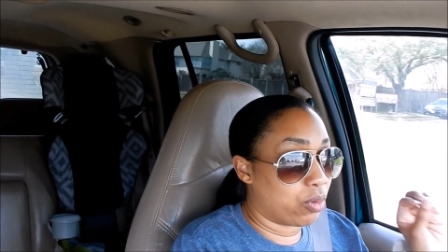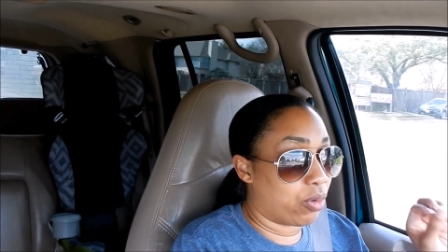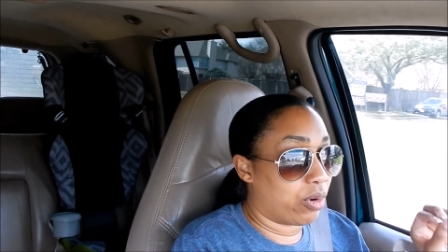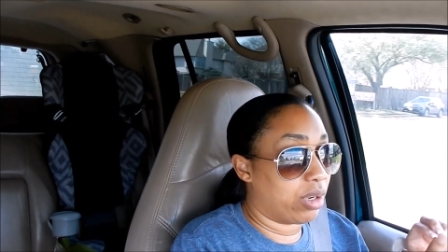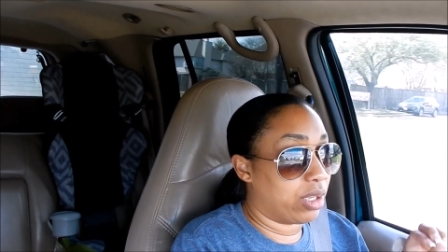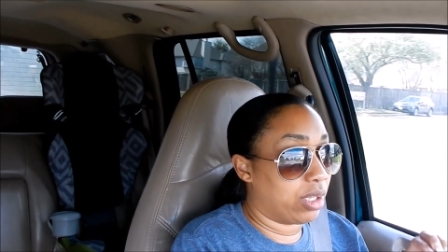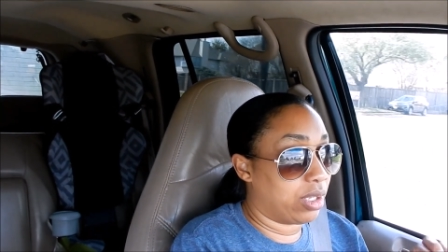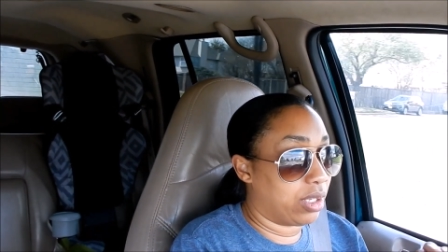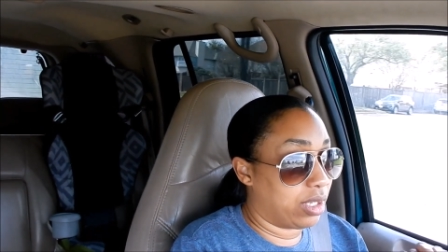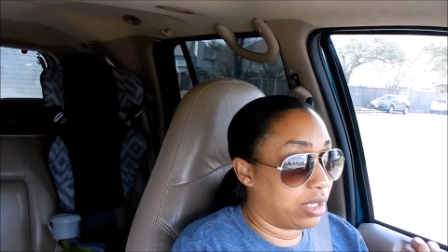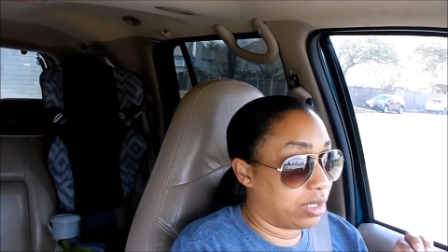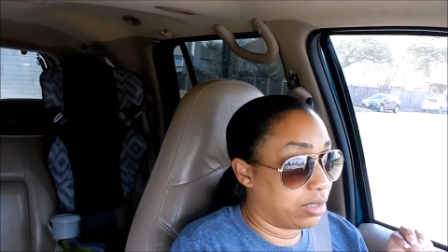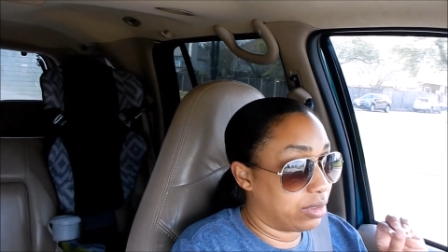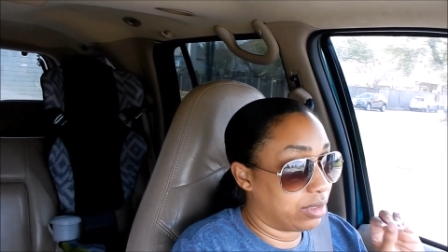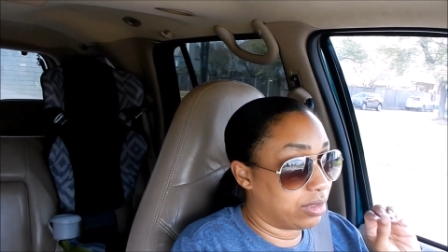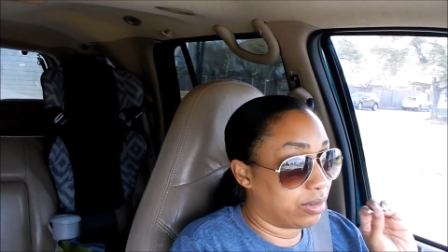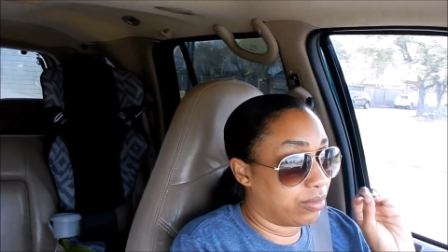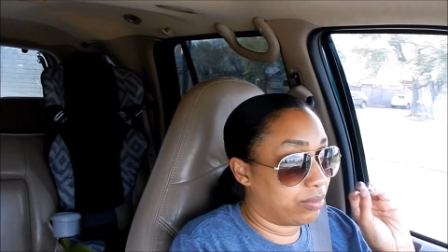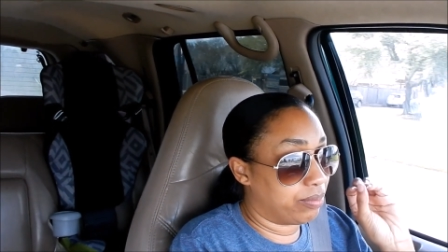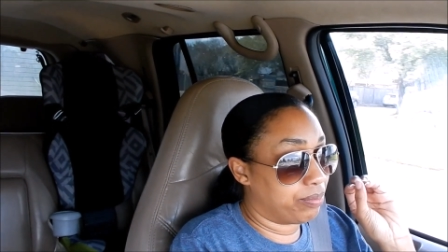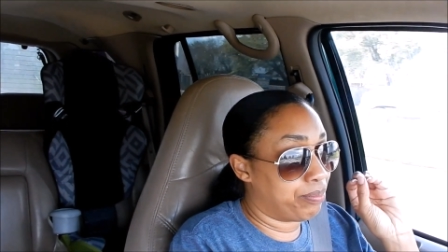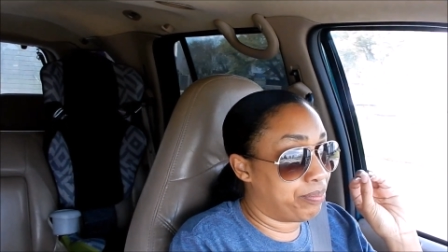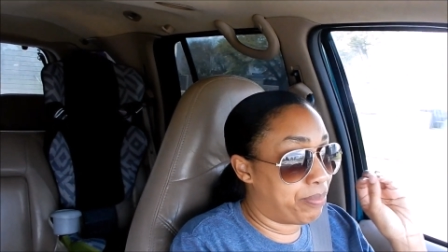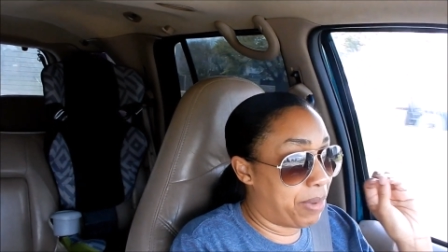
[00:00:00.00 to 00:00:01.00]
sort
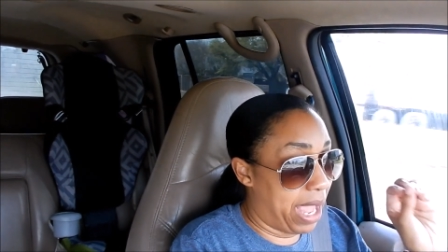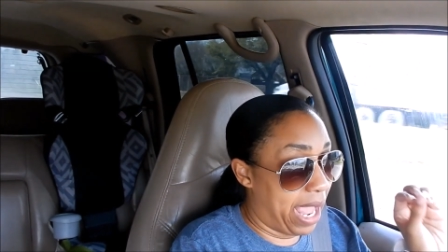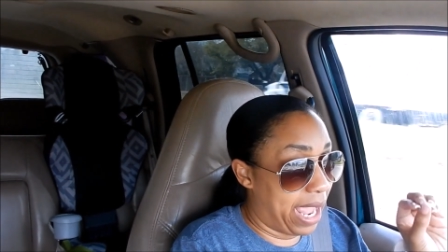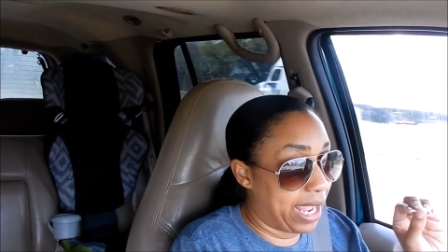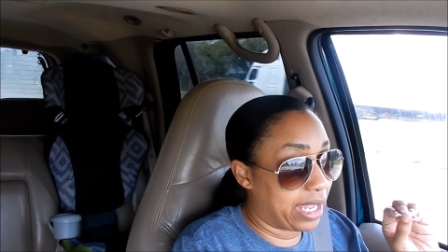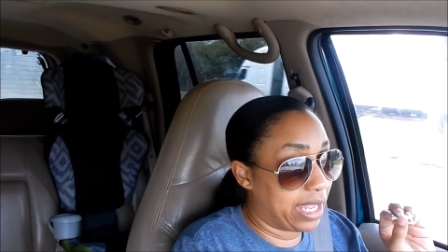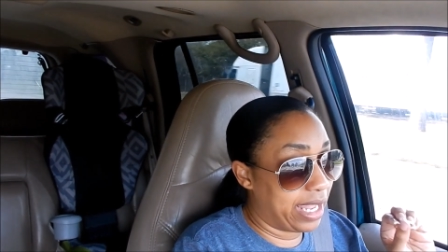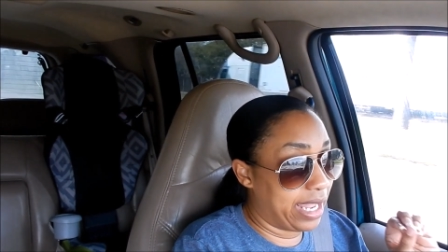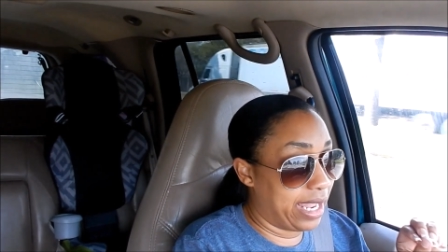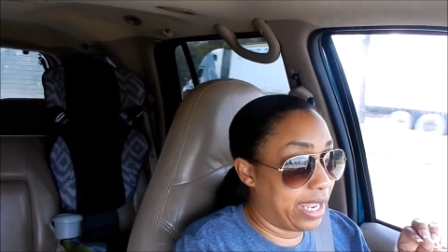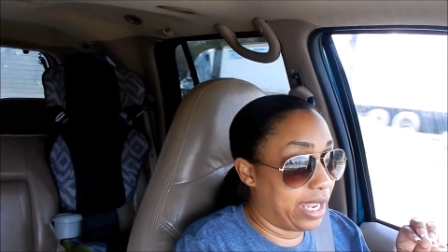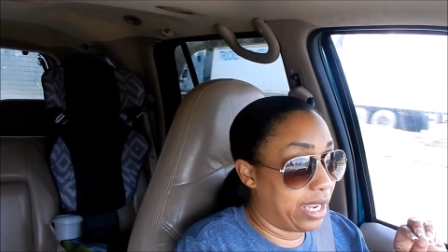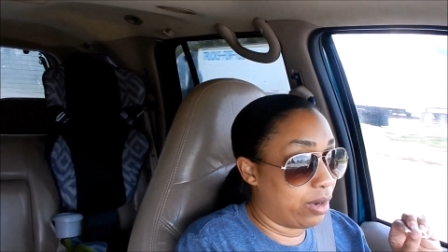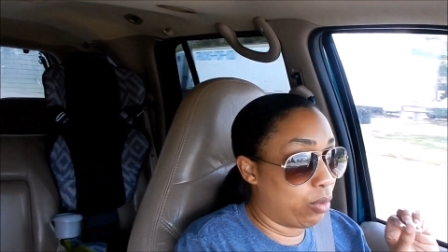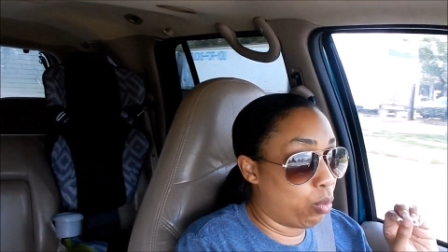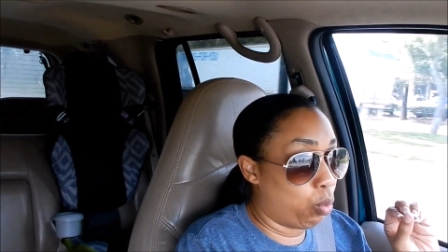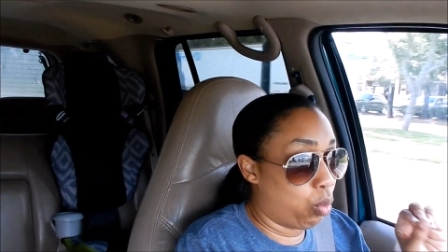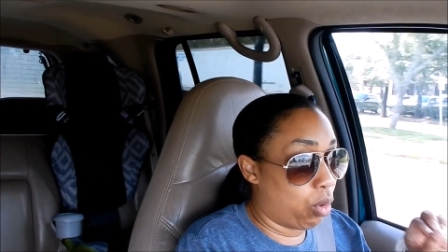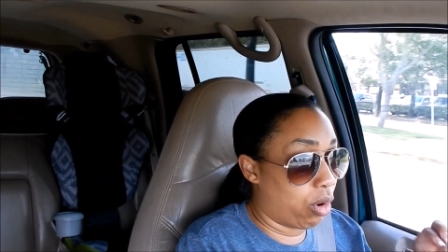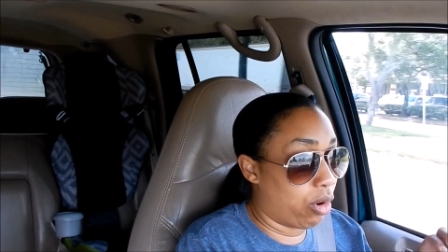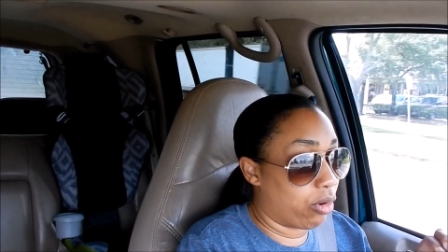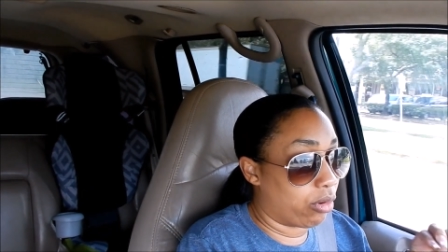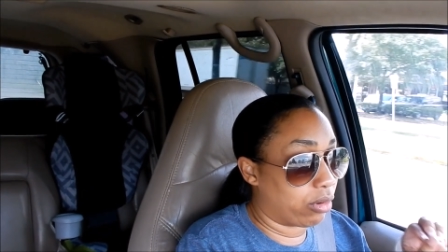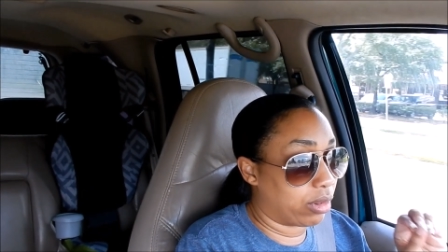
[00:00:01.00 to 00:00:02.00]
of back
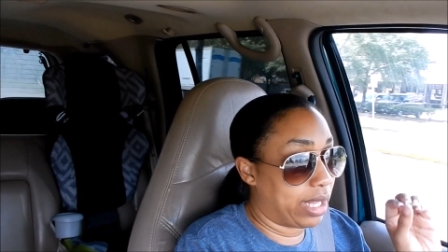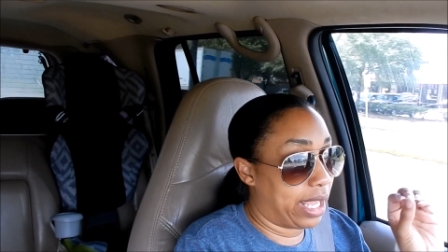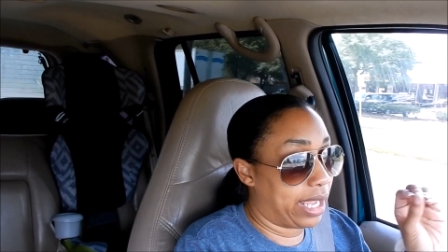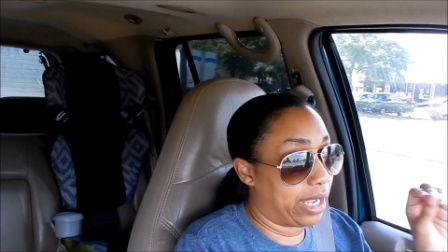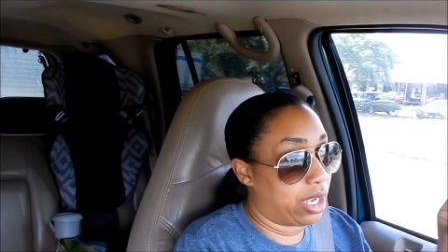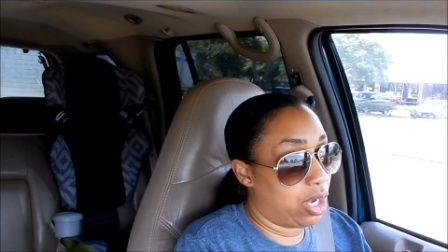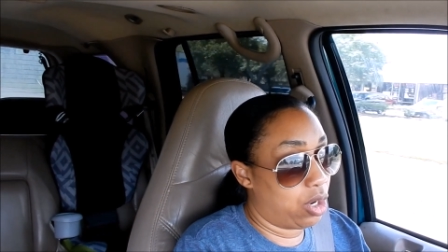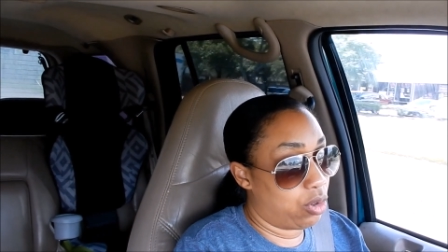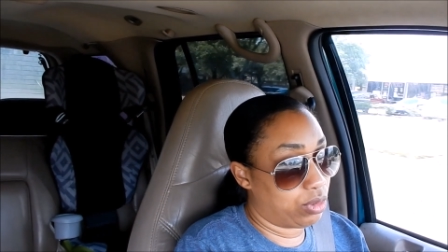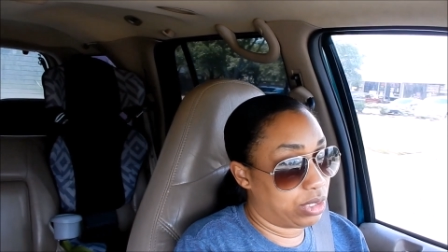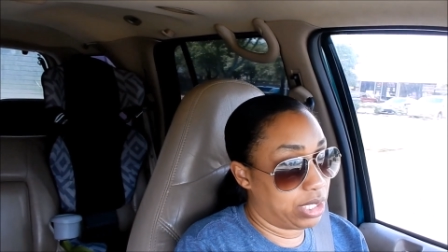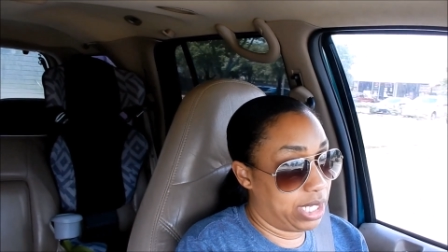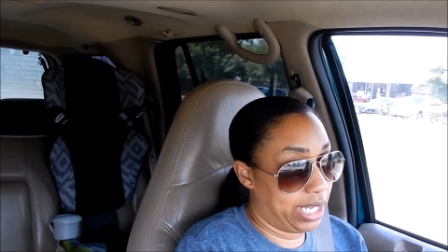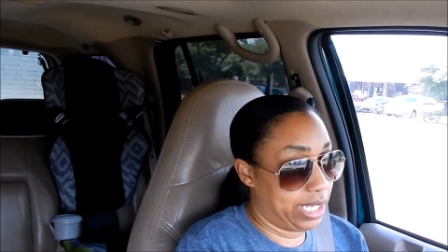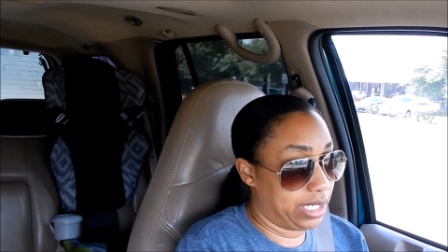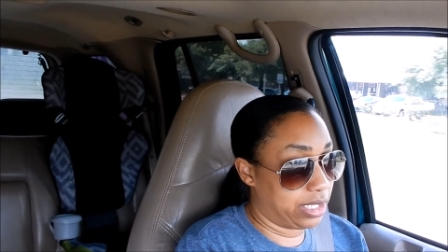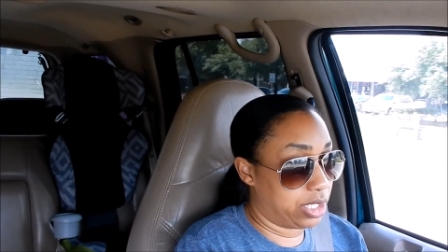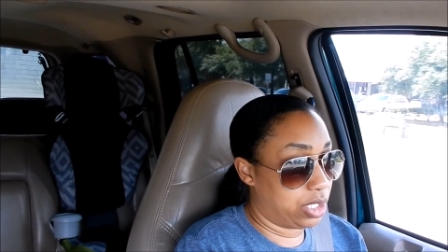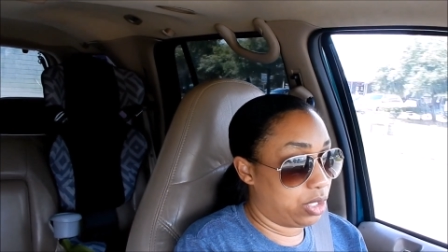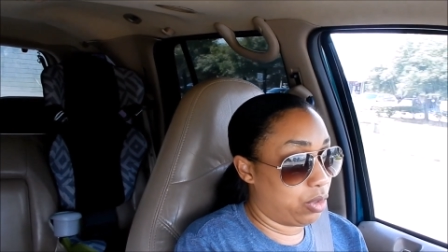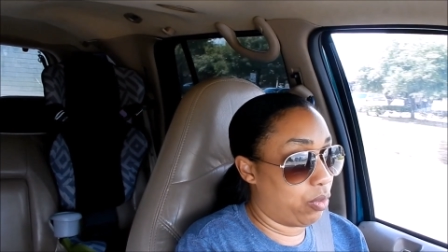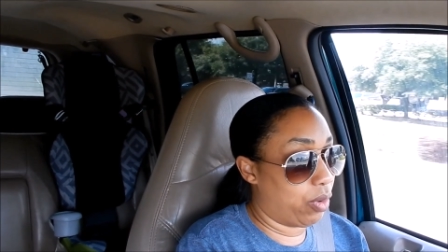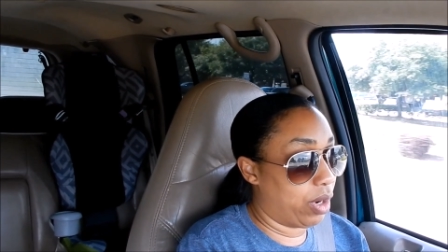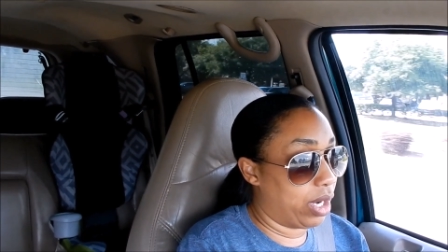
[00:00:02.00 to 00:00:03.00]
end work that goes
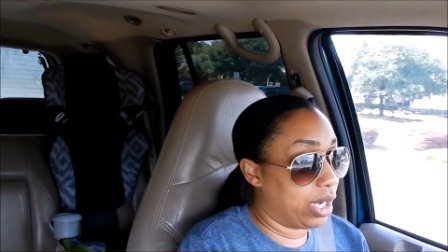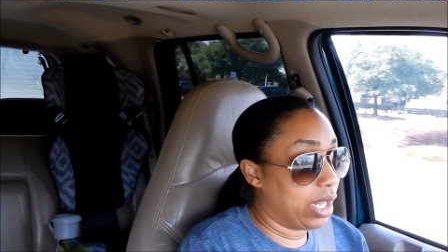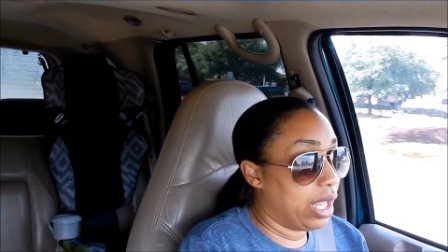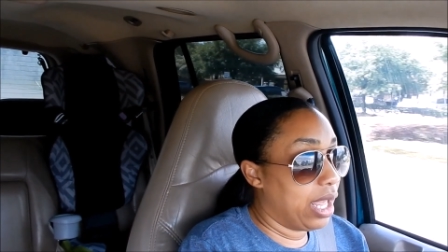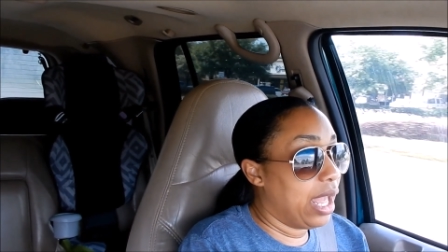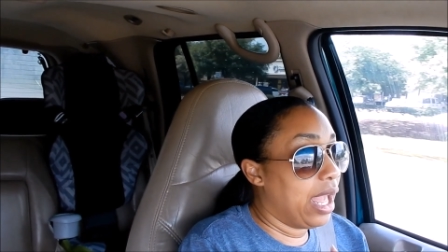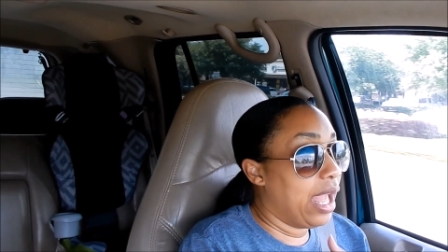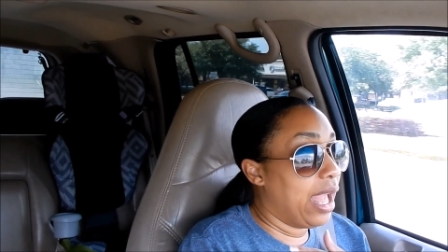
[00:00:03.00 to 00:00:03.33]
into it